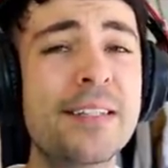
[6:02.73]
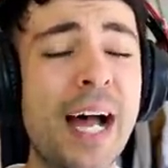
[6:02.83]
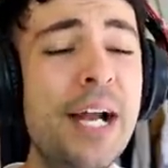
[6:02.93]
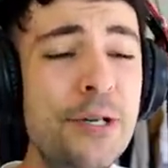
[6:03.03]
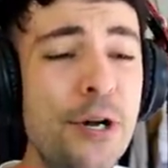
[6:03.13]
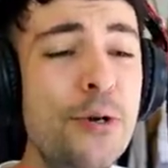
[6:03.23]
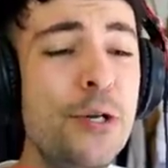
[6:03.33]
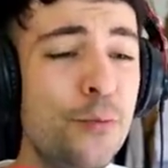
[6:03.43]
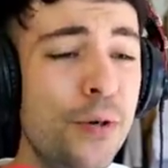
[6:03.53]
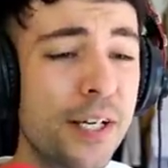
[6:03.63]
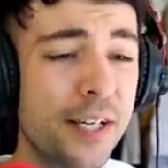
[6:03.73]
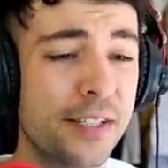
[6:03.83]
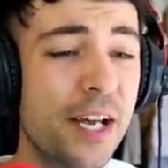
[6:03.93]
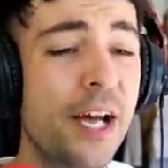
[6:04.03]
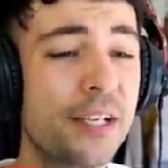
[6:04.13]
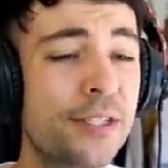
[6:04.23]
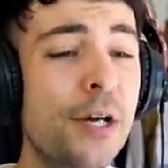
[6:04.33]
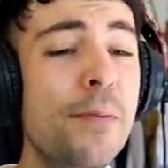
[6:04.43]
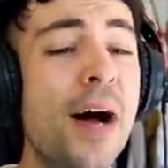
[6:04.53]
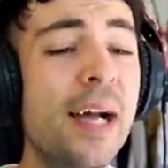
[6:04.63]
I know you wouldn't. So
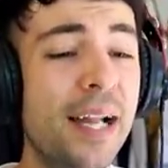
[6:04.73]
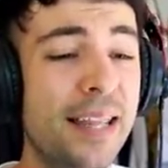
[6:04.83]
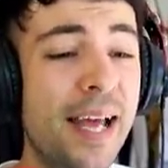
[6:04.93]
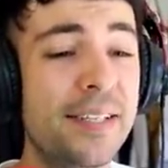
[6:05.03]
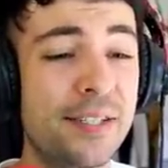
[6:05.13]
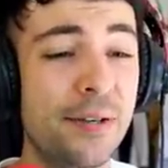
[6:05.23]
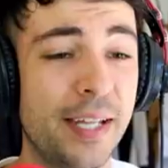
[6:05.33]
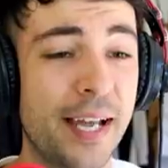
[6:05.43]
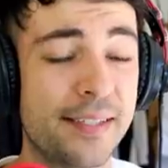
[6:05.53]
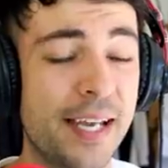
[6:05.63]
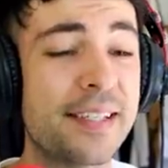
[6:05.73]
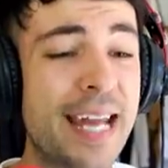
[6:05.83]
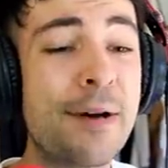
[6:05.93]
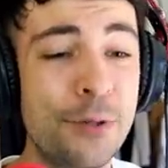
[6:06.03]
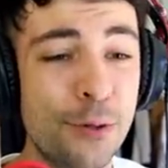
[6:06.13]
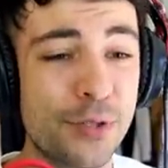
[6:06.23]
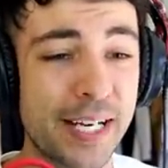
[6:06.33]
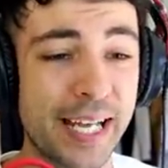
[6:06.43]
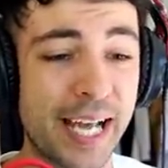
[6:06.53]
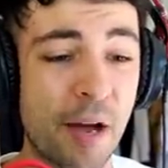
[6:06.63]
Mark, let's do this. It's now your turn
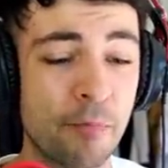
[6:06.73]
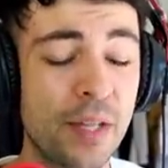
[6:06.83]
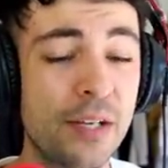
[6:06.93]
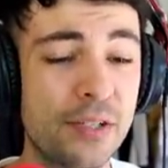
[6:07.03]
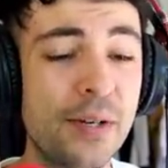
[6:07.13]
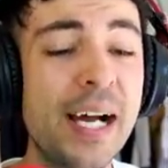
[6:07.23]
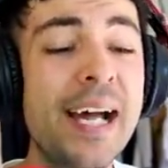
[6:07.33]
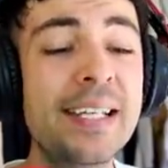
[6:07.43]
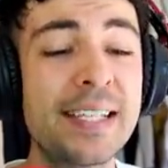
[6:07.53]
again. So guys,